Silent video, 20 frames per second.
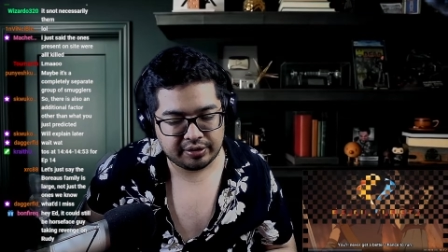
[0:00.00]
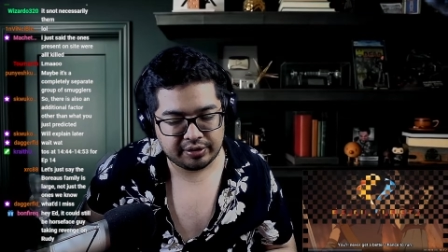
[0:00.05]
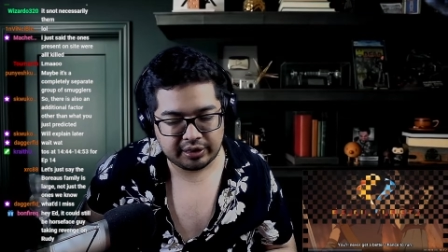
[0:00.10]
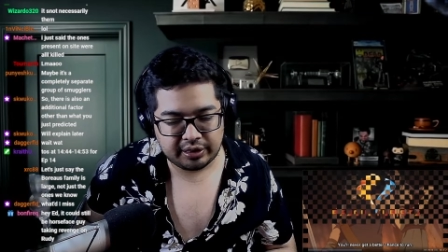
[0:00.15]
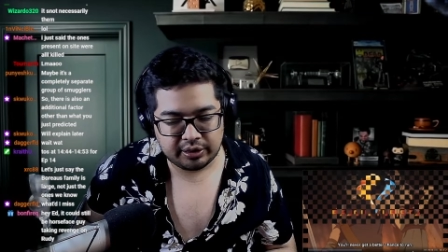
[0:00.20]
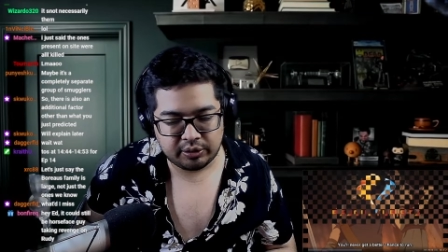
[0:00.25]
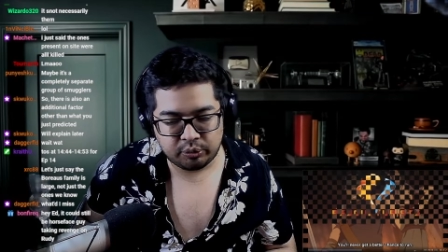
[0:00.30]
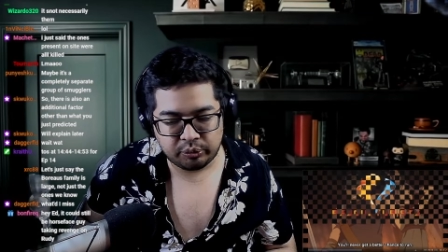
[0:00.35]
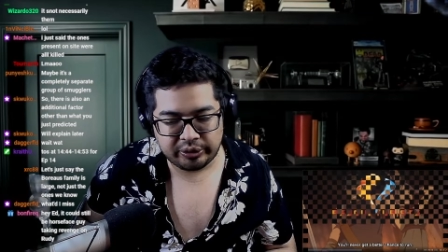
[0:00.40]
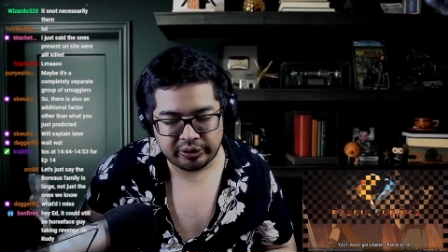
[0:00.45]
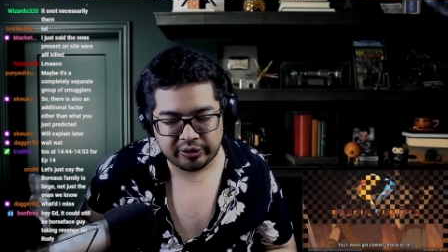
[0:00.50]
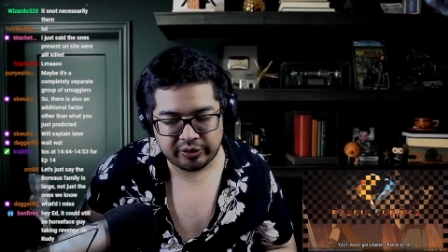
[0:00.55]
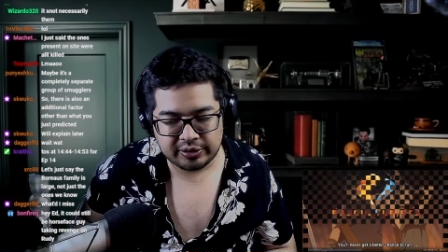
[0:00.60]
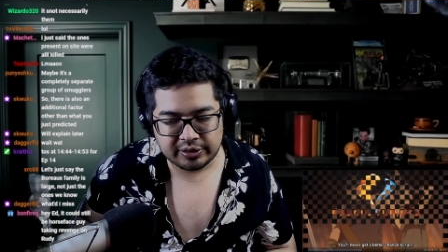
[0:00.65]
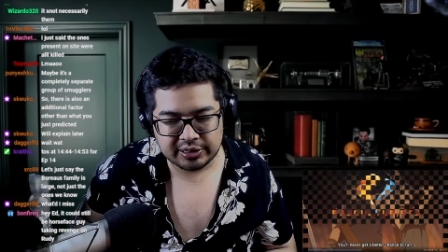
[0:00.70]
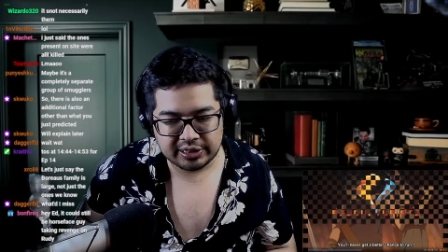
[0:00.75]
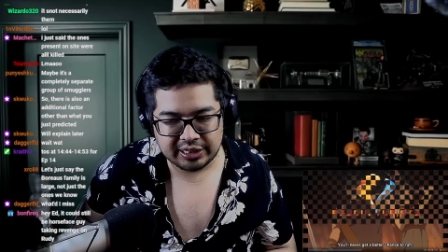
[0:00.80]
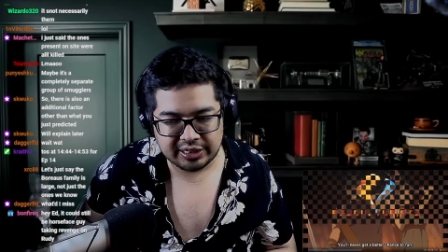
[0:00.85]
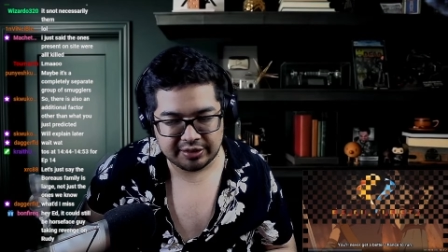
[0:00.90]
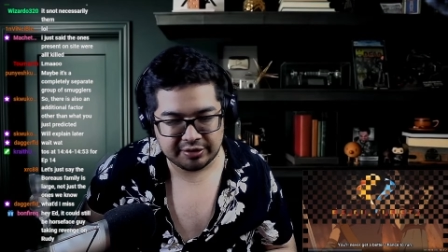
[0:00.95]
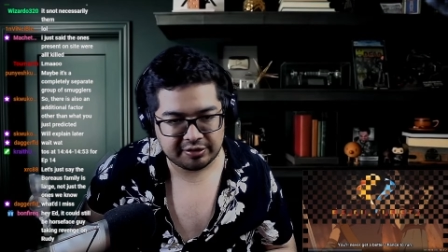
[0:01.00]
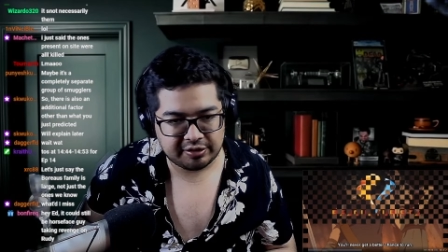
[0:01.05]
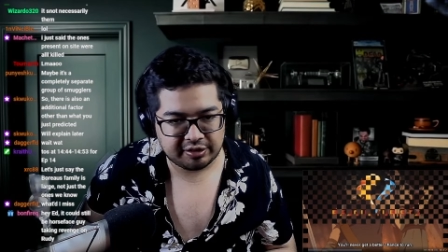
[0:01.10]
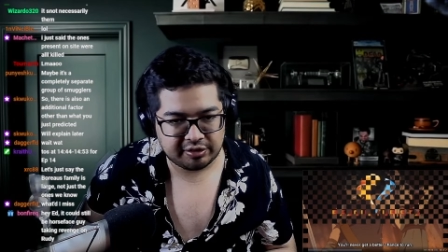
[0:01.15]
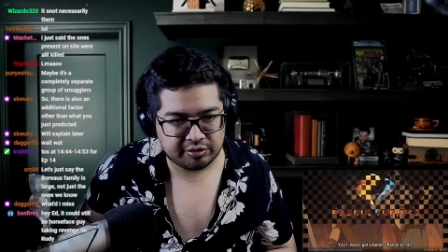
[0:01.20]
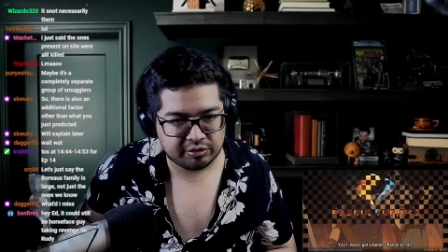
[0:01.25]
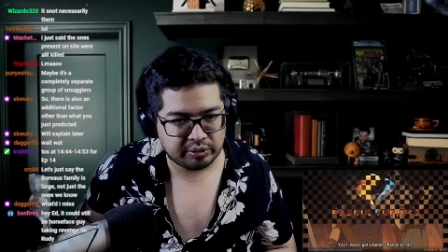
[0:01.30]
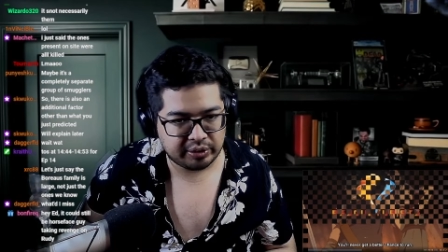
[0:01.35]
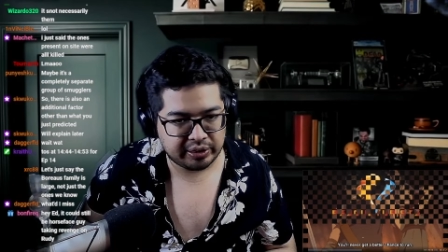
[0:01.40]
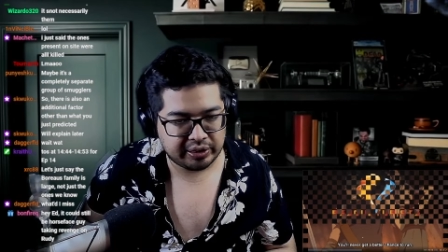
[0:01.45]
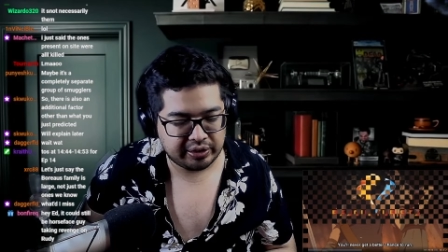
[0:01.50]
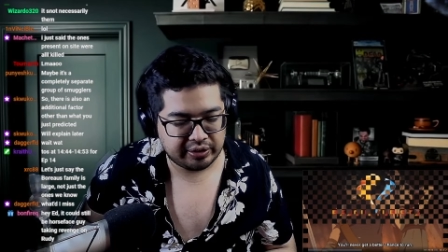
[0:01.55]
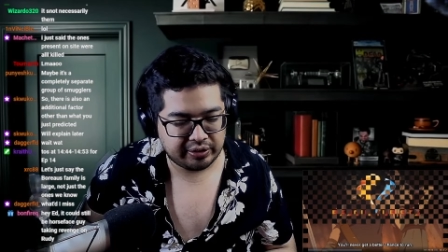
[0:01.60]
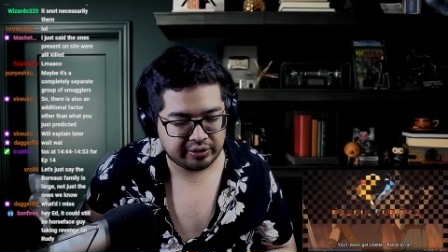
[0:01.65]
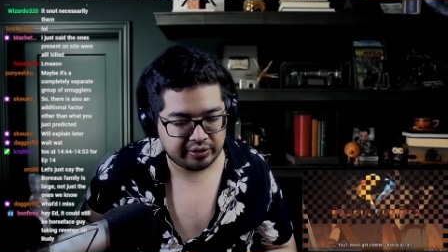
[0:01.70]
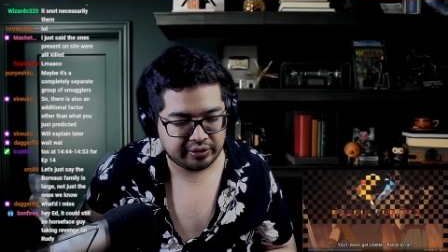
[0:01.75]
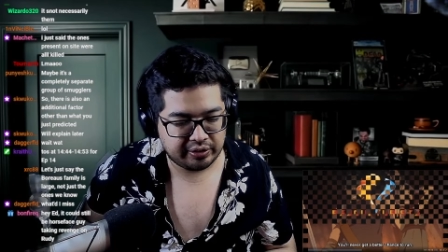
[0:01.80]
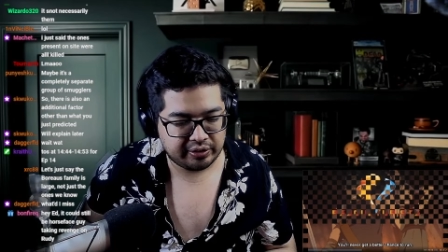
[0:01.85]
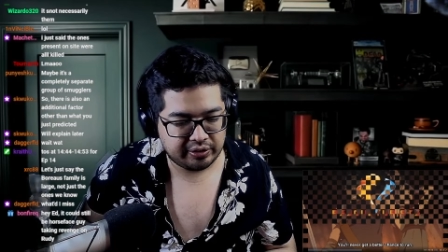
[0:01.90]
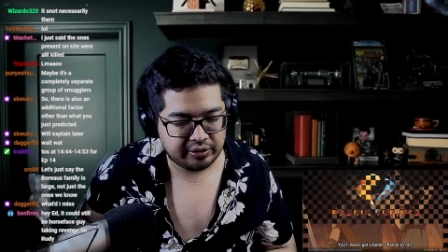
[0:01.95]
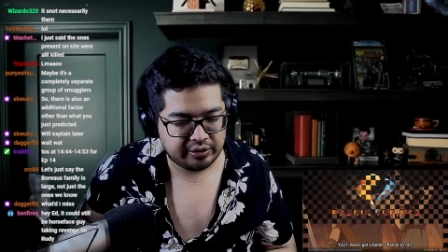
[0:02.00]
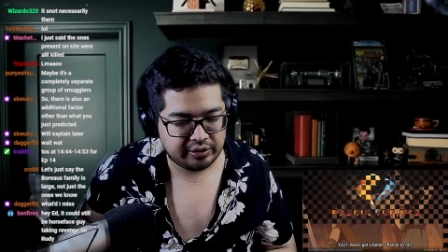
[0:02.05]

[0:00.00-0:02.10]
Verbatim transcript: like a weird test as well.